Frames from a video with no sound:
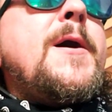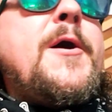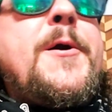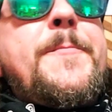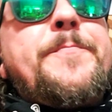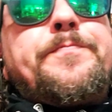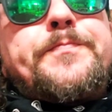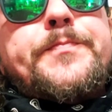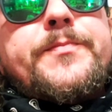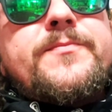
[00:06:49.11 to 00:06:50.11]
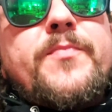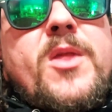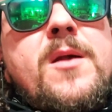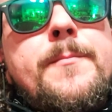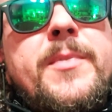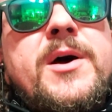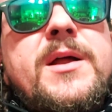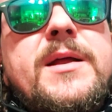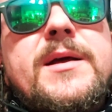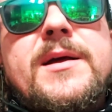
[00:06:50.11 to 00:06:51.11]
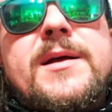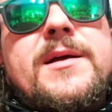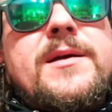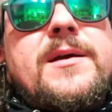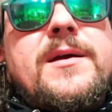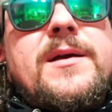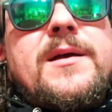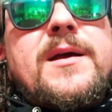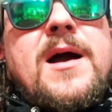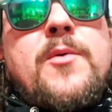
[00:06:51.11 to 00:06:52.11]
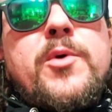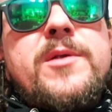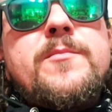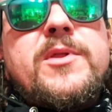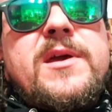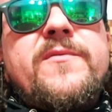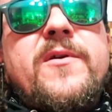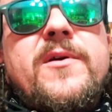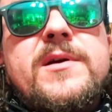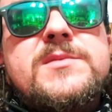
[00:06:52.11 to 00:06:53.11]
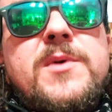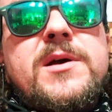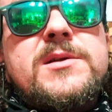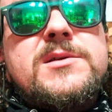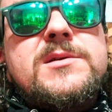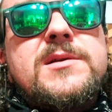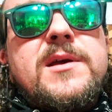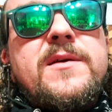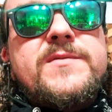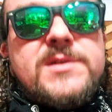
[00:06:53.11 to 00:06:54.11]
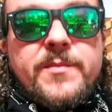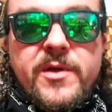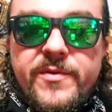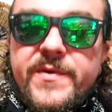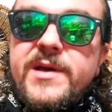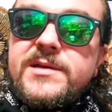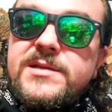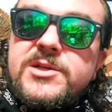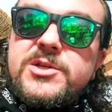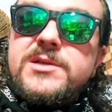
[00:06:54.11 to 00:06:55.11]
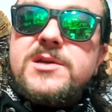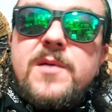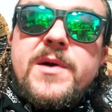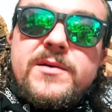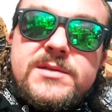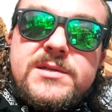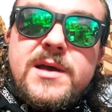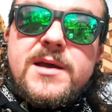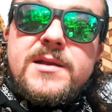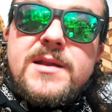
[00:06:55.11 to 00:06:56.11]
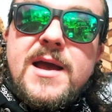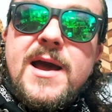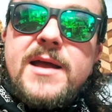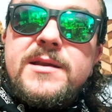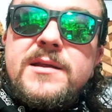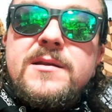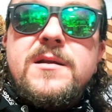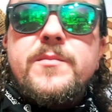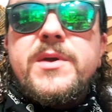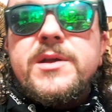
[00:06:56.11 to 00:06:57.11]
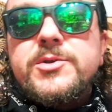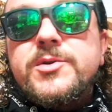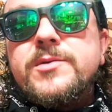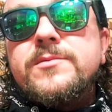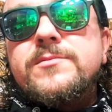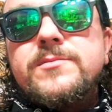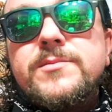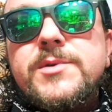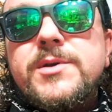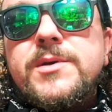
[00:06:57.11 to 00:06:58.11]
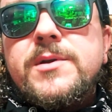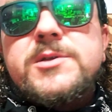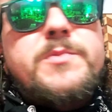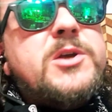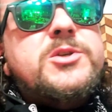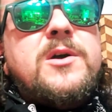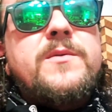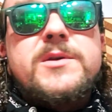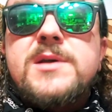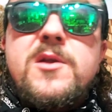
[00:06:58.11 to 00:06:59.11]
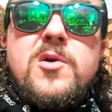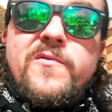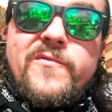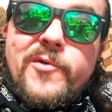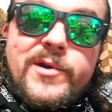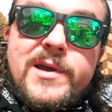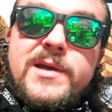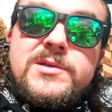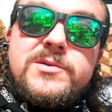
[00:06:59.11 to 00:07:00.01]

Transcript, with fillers: Um, but I wouldn't believe her as much if some of the things that she's come out and said hadn't ended up being true especially on this Idaho 4 case.